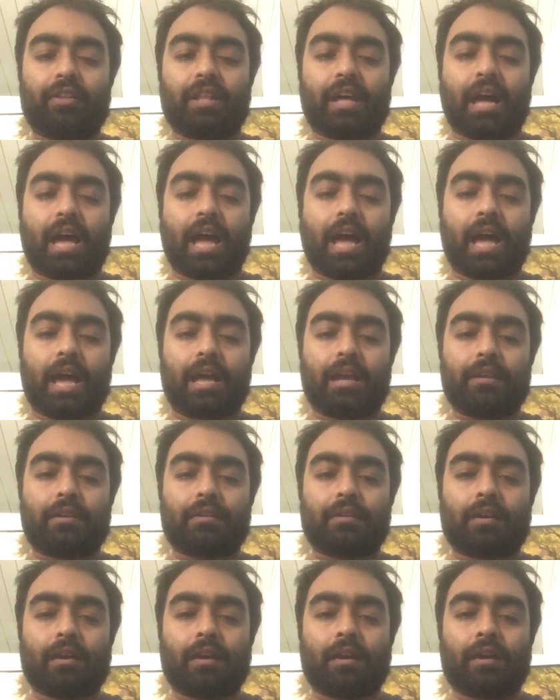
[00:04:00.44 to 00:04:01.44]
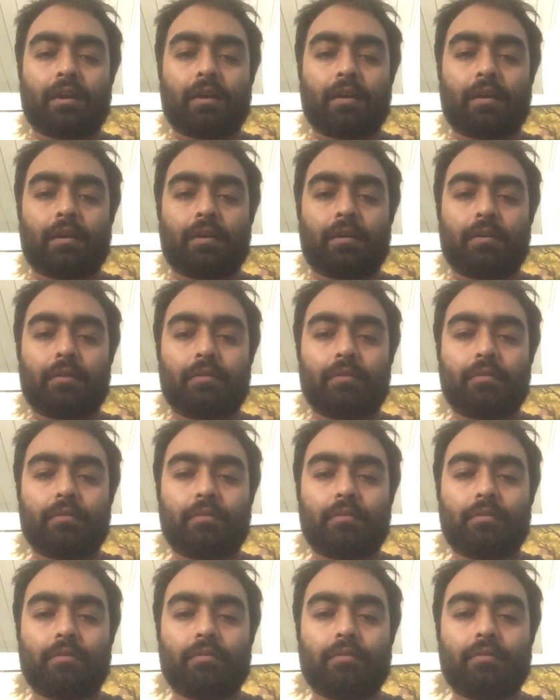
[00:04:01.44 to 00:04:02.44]
that
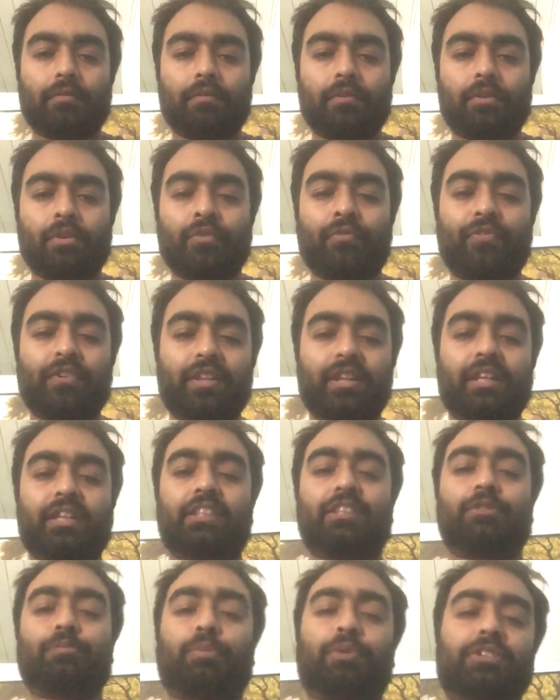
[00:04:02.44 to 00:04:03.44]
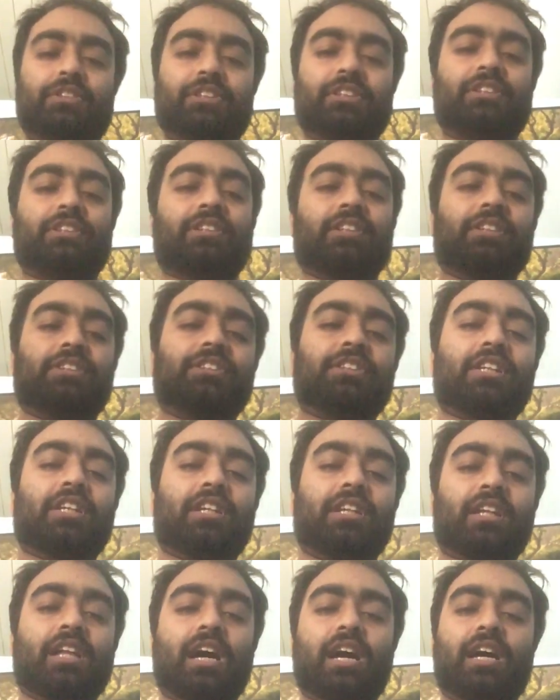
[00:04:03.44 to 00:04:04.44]
you feel like this person tells a lot
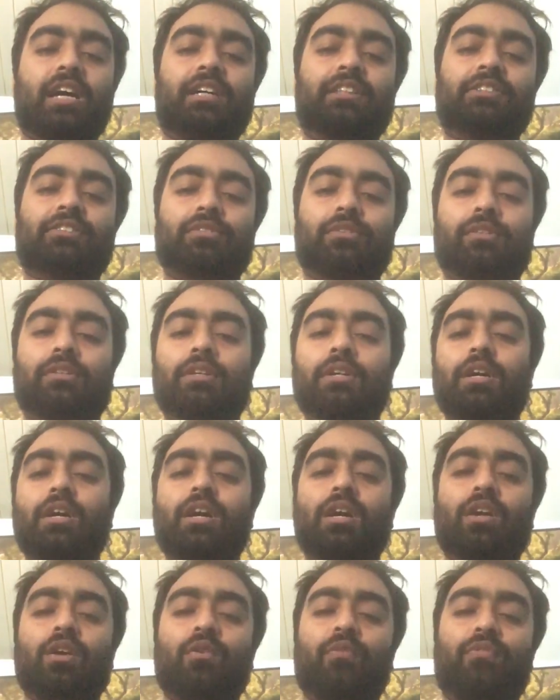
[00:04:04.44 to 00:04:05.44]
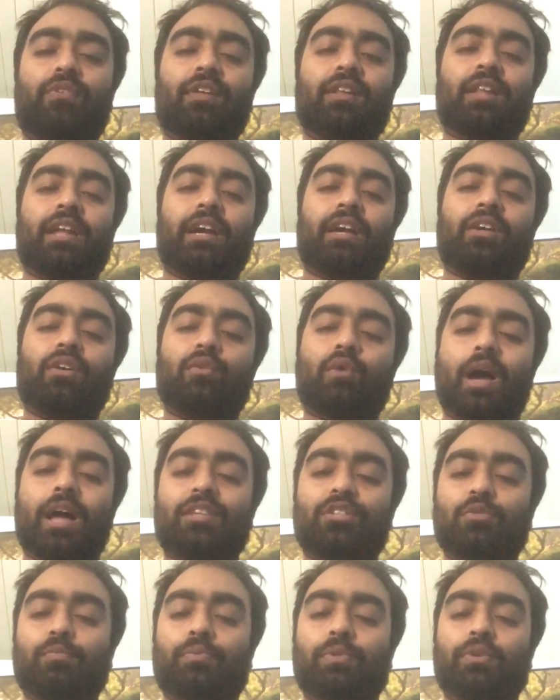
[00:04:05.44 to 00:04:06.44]
of lies, or you feel like you had
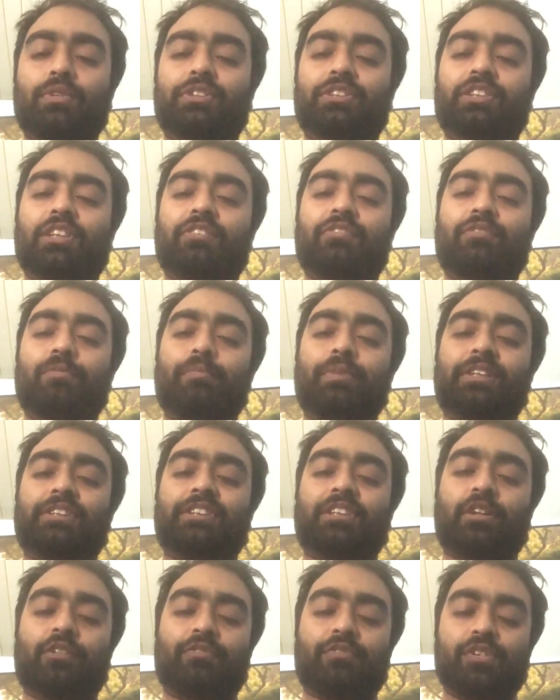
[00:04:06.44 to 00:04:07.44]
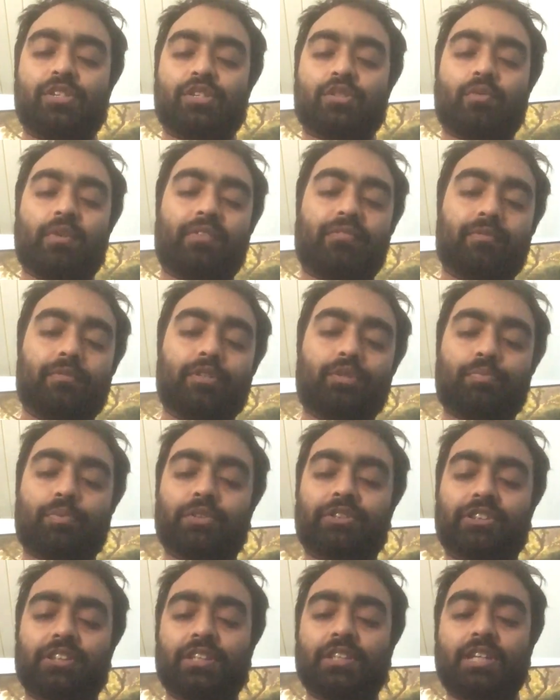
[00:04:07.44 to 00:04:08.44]
to pull yourself and be selfish away from this
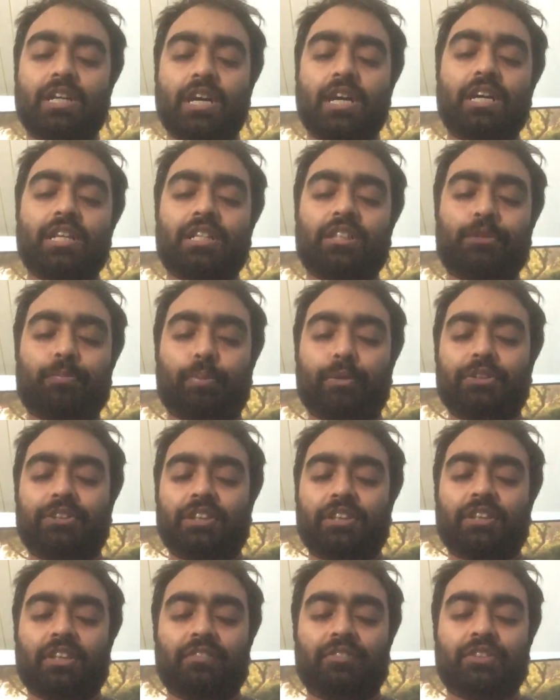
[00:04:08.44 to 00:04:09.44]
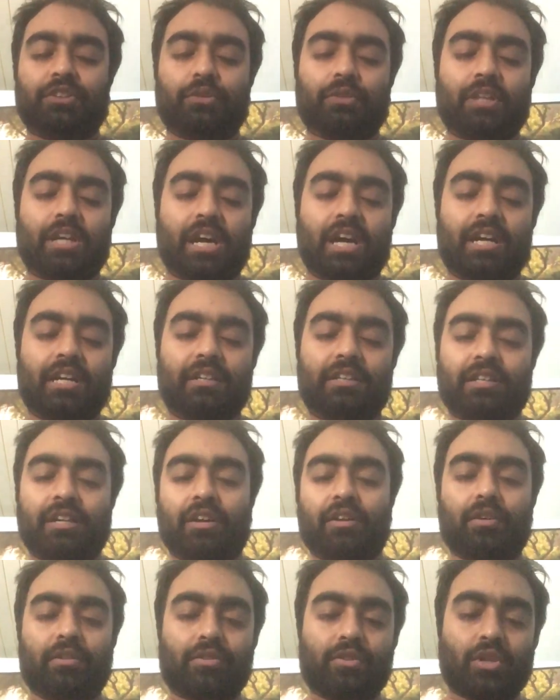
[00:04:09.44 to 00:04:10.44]
person. This person loves you a lot.
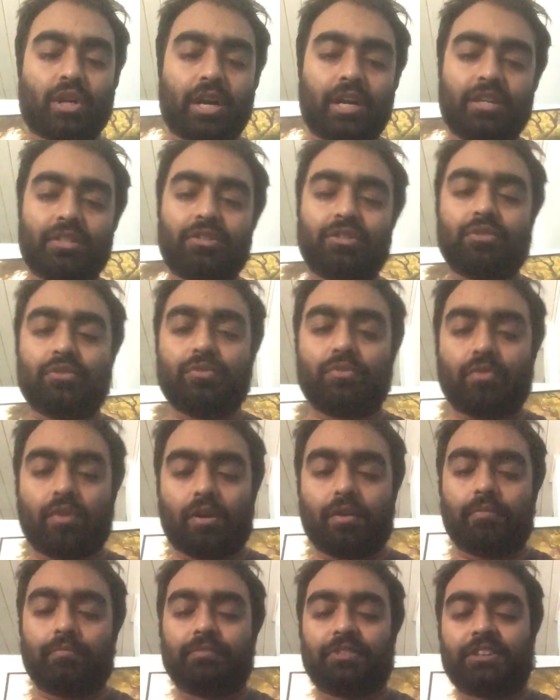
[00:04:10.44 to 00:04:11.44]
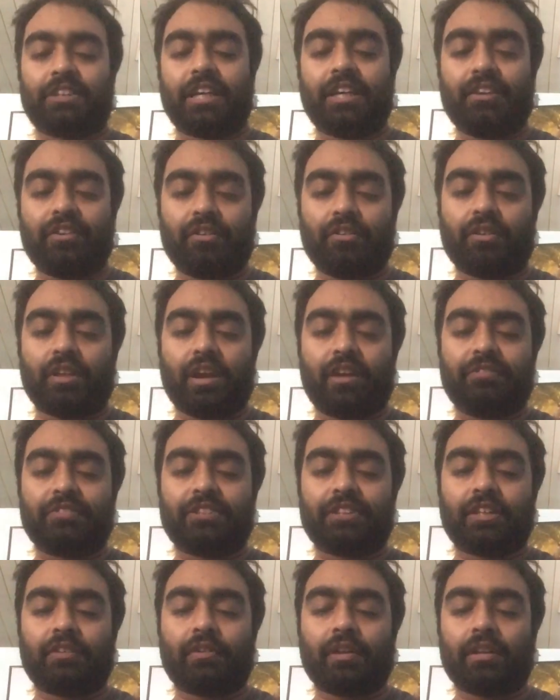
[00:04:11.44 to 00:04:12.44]
They're trying to stay in your life,
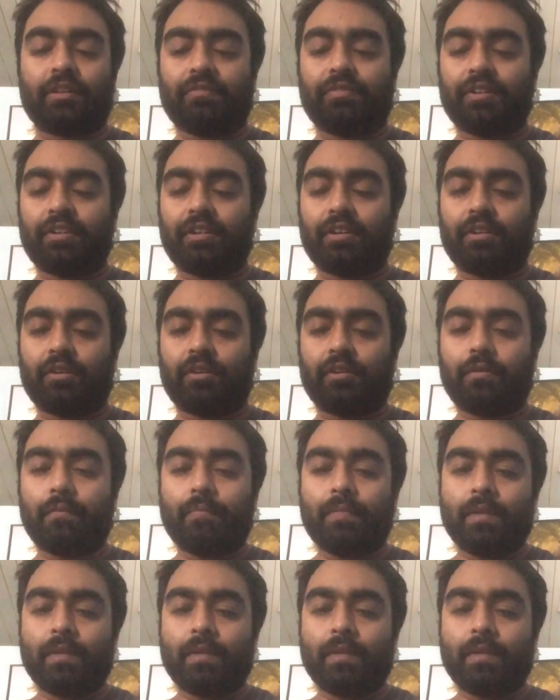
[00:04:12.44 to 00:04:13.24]
stay relevant here.